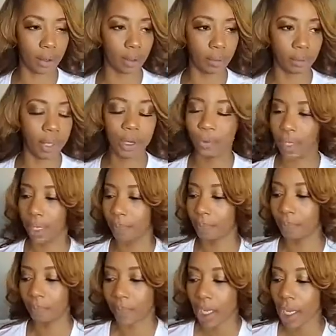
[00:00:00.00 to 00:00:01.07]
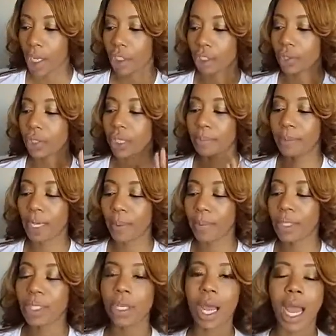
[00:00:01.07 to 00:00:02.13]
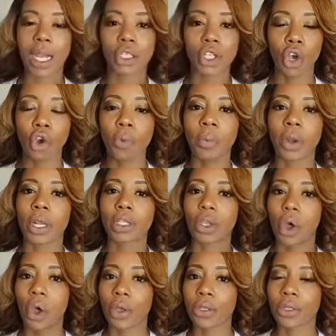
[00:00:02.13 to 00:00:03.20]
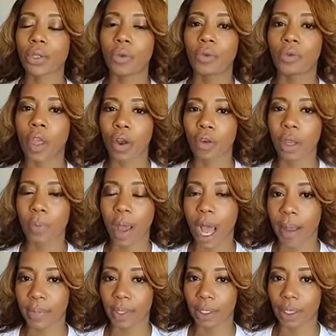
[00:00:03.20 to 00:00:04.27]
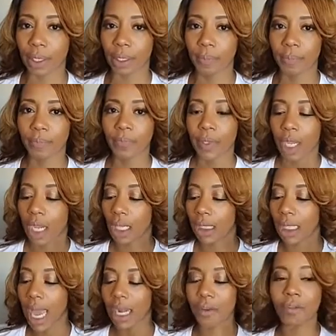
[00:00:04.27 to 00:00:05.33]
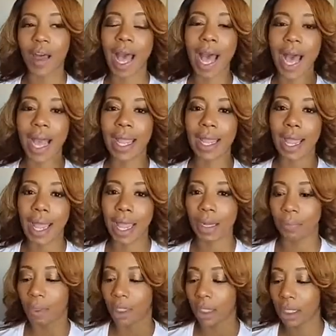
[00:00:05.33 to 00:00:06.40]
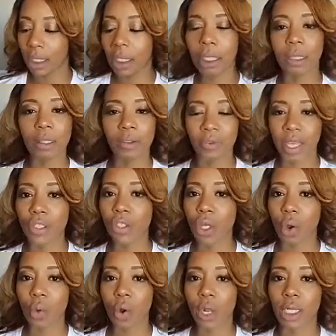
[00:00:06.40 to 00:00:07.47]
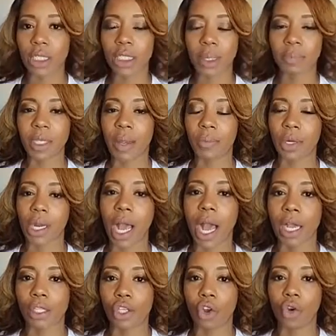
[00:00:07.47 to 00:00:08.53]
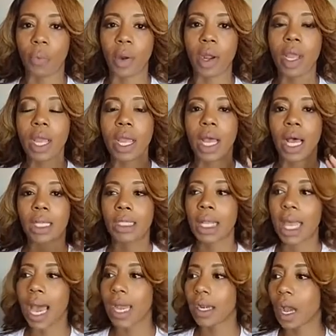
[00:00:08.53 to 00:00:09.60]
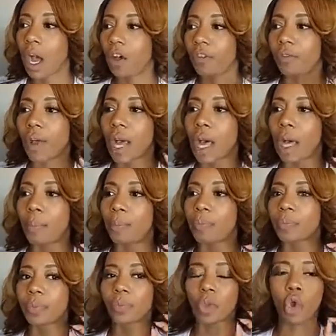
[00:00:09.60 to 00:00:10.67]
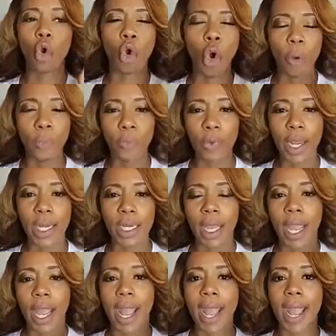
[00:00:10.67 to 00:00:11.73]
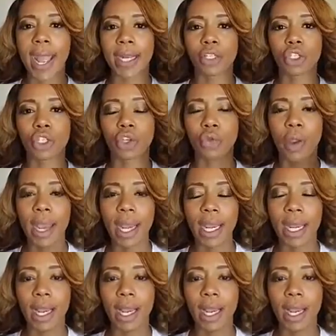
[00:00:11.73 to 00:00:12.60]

period. So September to October is also very popular. A lot of high-end political events go on in September to October. A lot of corporate and trade